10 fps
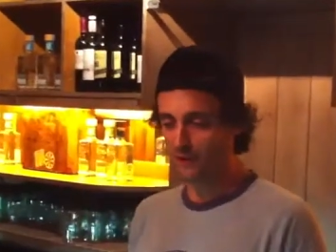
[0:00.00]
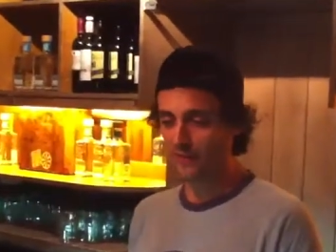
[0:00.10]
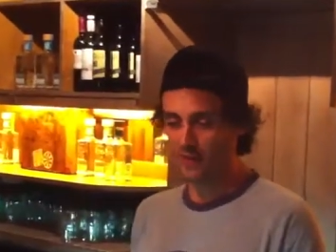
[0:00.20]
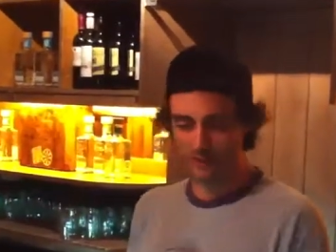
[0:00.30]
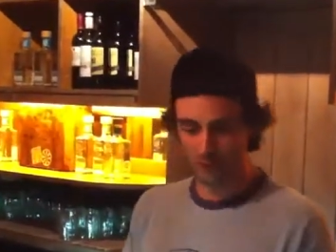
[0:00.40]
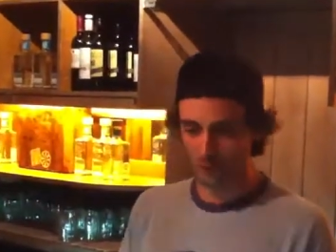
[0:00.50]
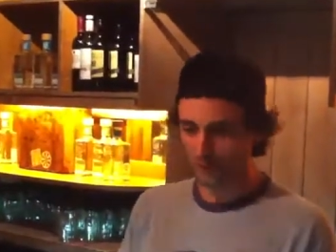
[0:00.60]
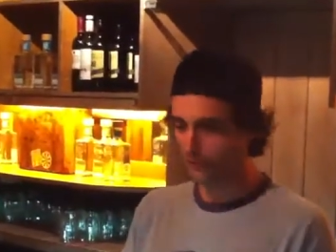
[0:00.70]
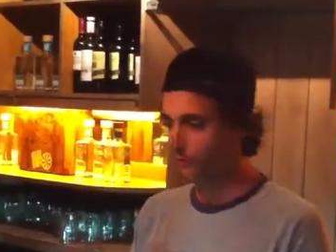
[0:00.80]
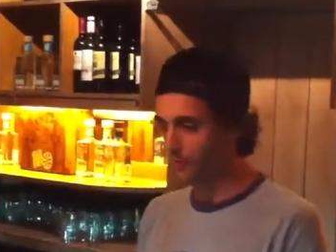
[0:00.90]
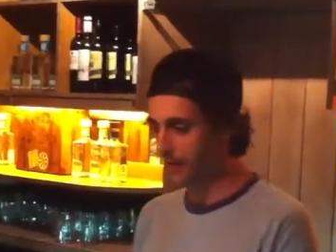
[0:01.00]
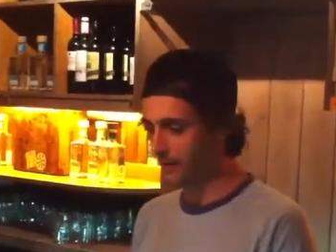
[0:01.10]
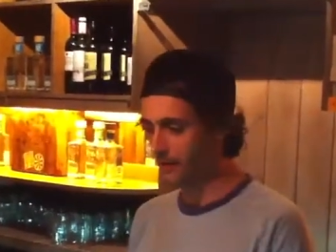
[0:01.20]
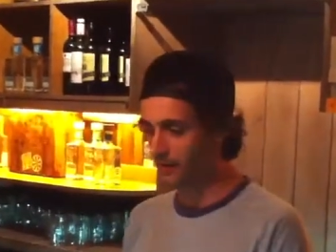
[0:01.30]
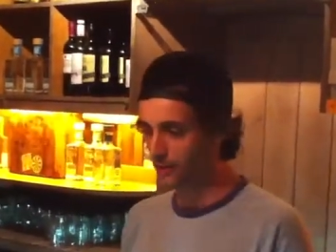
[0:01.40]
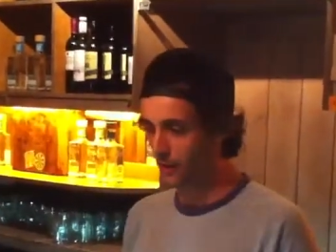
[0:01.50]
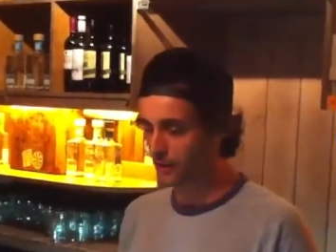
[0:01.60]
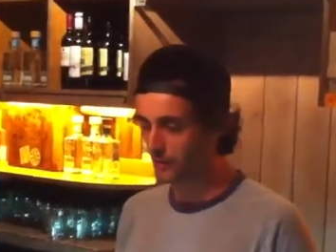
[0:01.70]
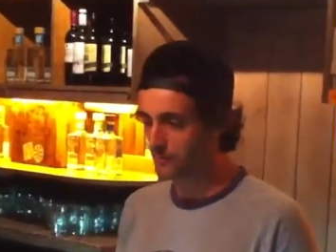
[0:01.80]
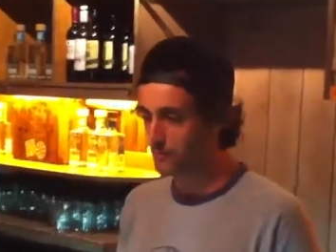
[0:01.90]
of that soul into my
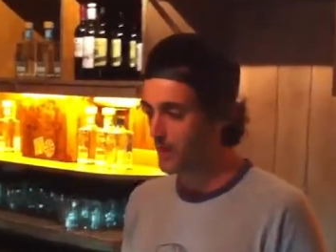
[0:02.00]
percussion.